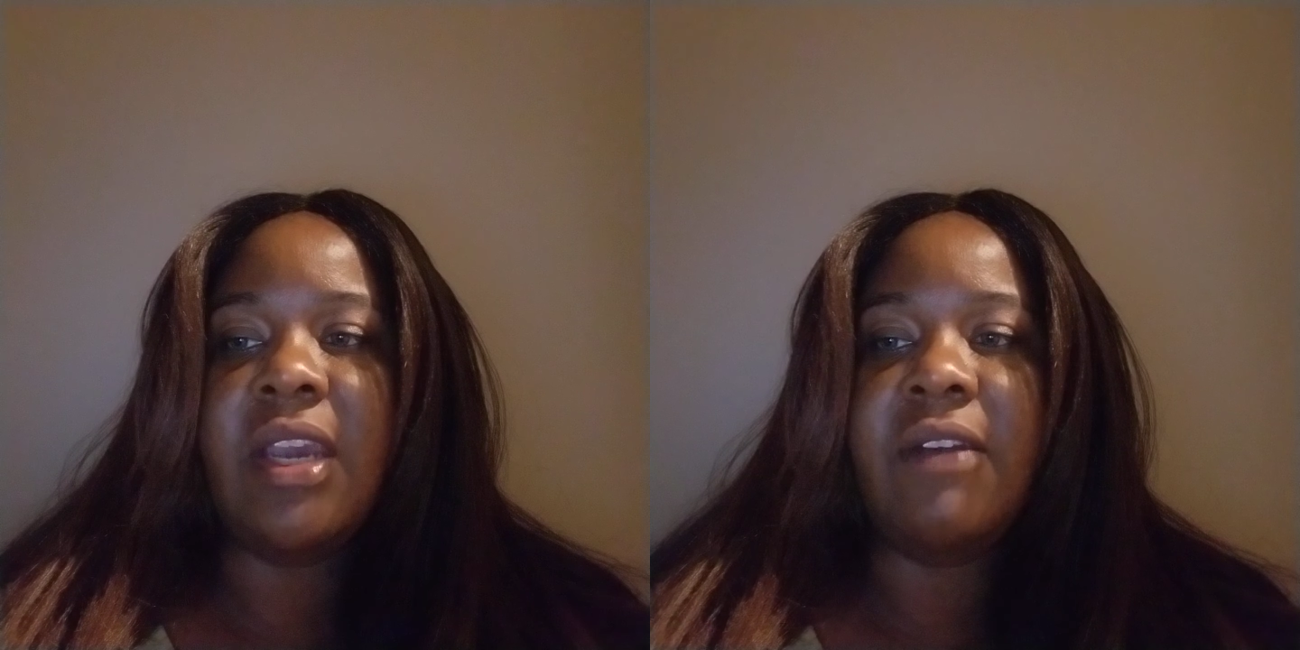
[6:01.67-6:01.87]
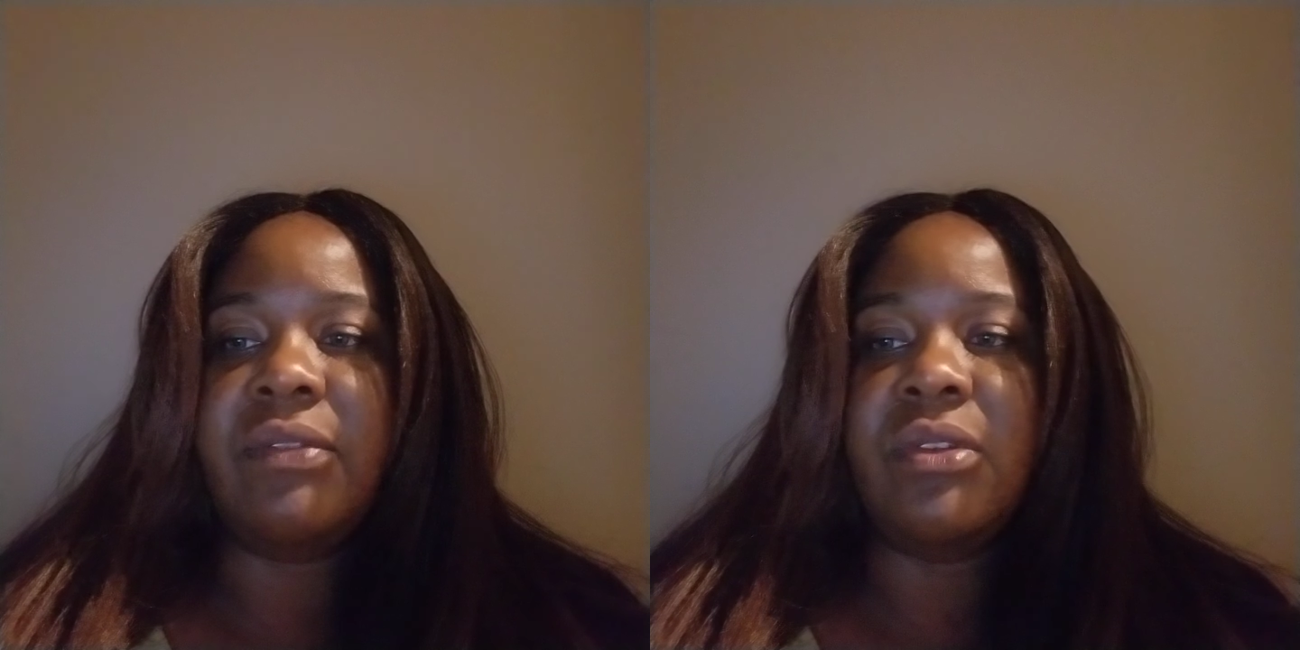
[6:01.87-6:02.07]

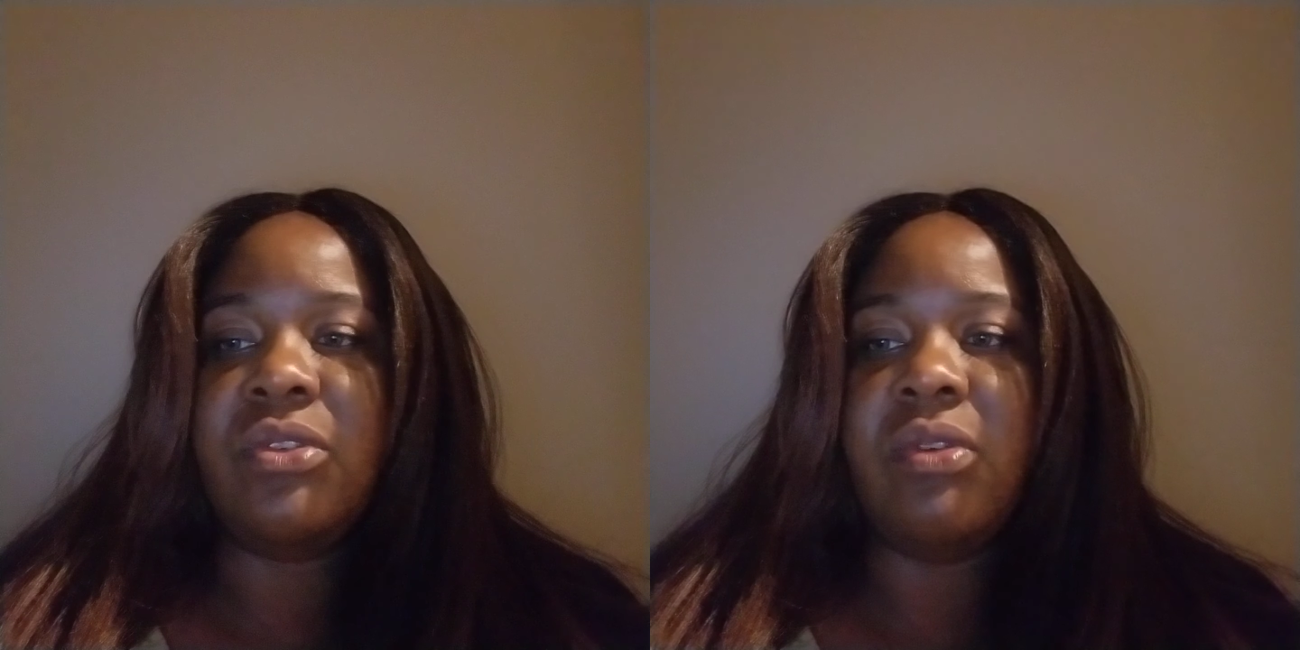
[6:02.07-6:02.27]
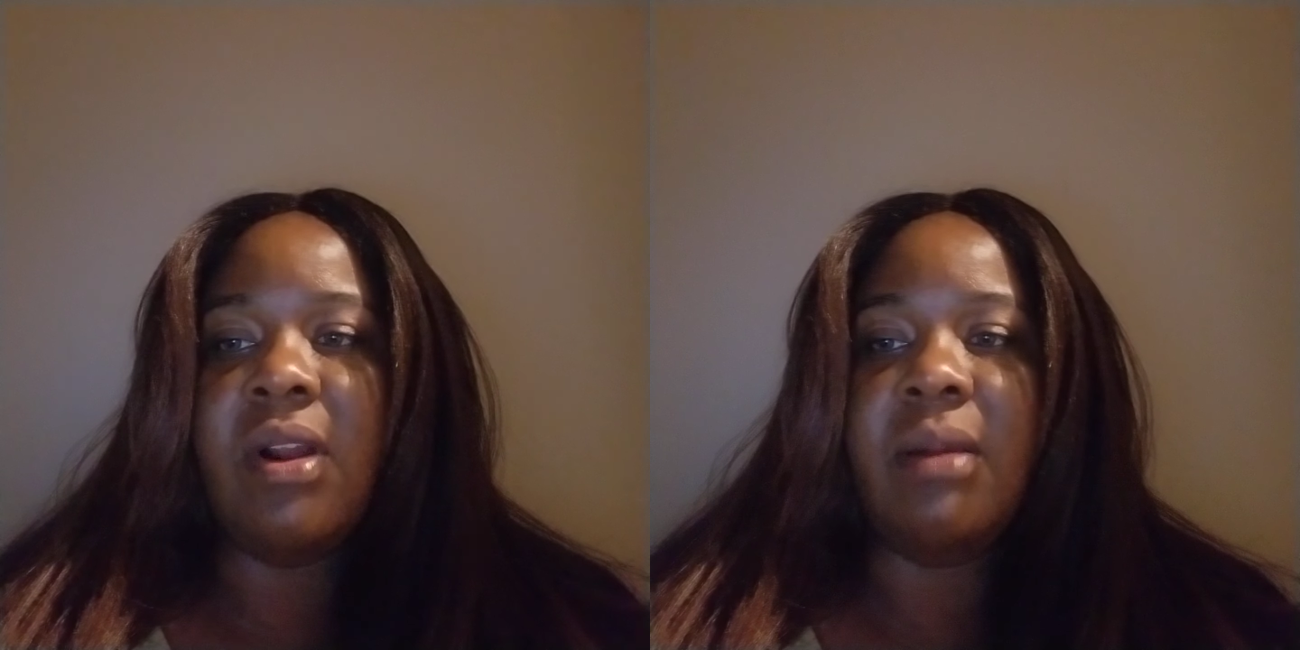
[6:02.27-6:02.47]
after
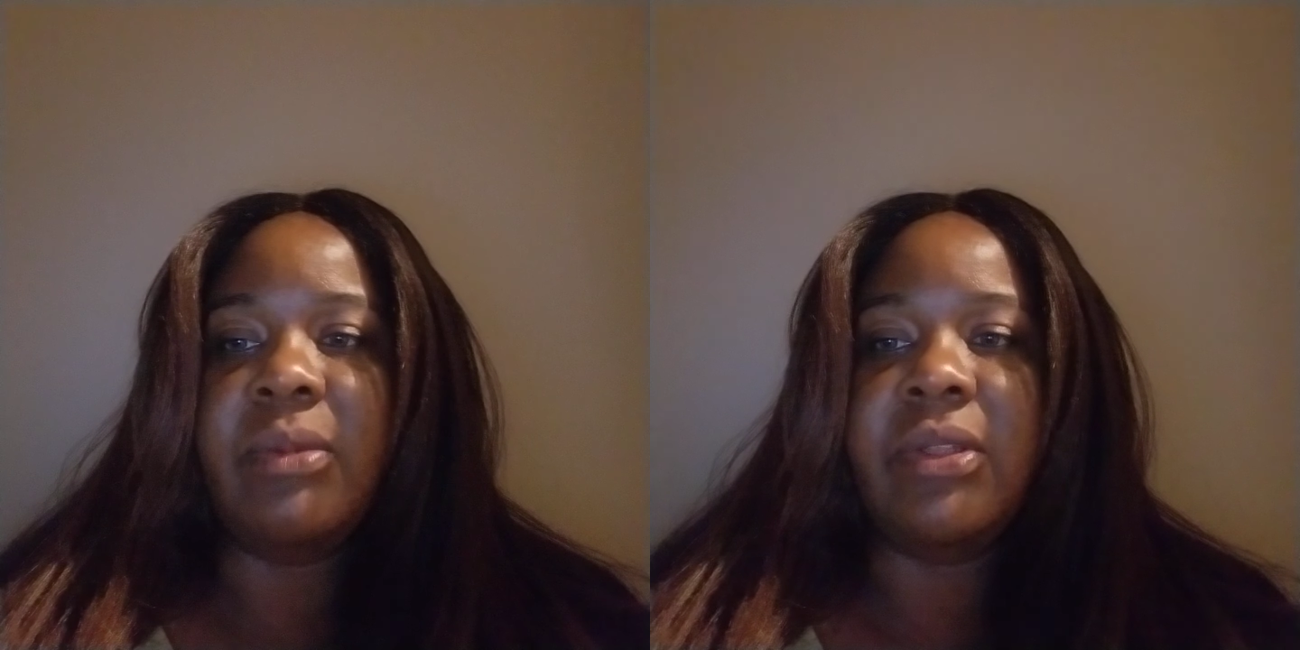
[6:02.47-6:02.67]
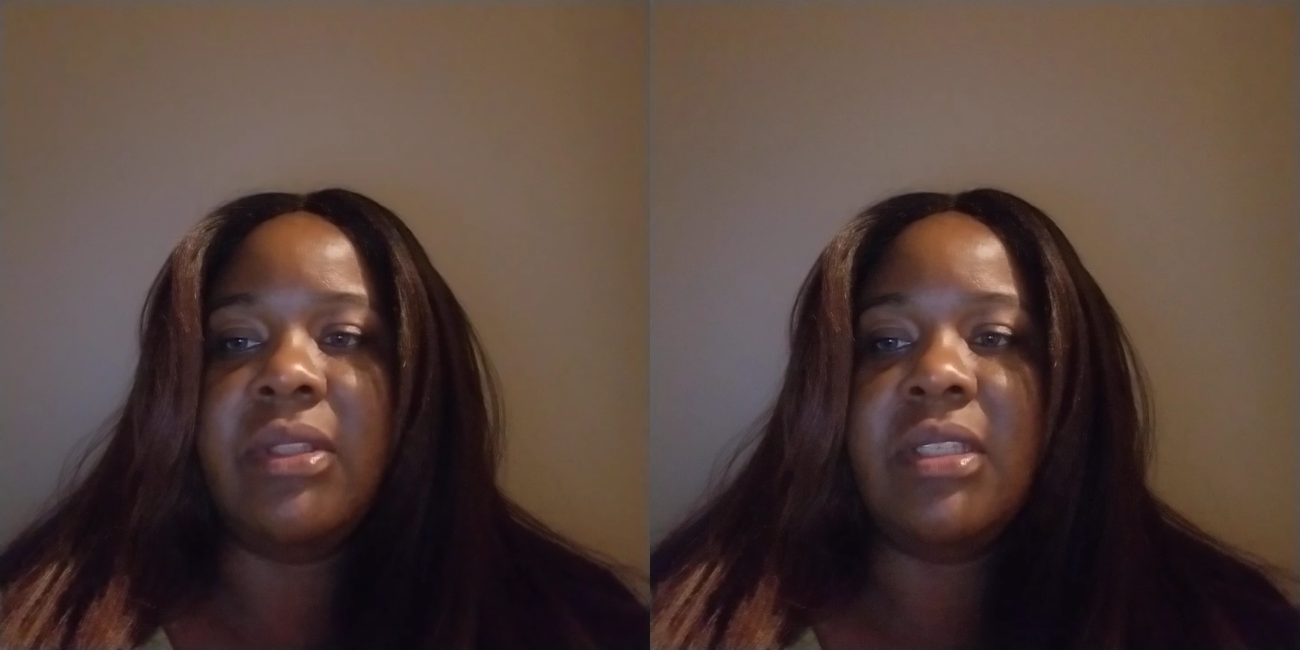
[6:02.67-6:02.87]
trauma.